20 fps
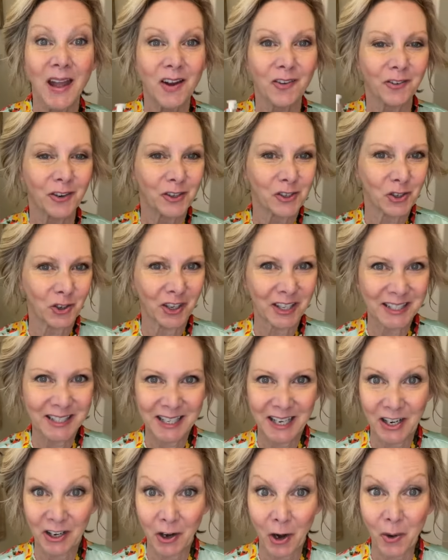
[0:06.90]
Rejuran's
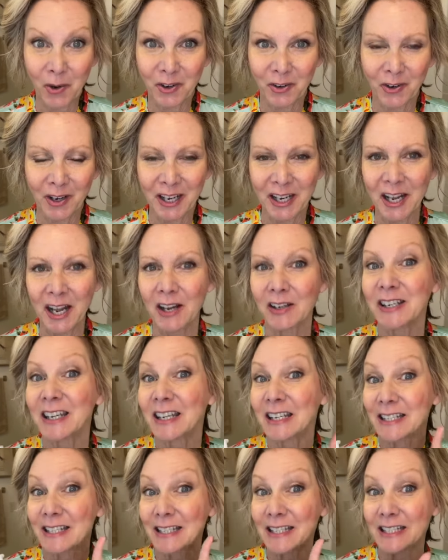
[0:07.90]
hero ingredient
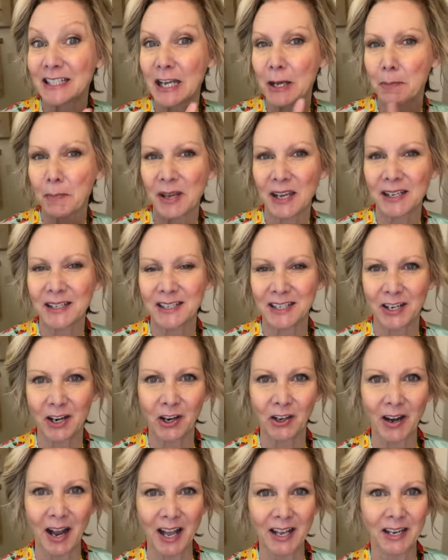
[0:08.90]
is
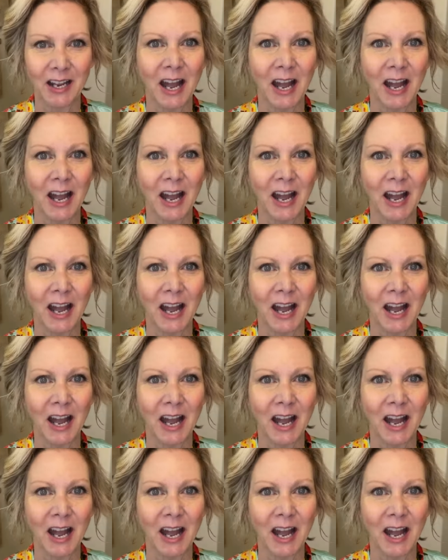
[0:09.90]
c-pdrn,